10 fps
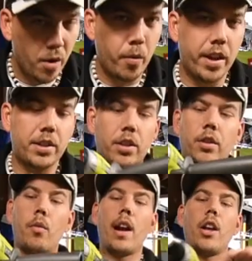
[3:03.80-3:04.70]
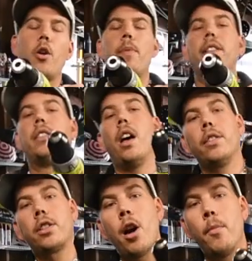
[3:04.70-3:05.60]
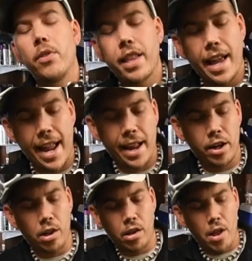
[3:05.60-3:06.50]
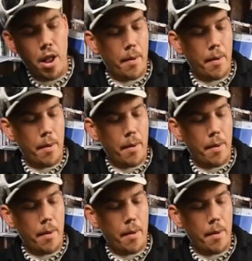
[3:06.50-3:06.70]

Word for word: which the Ryobi does come with a handle.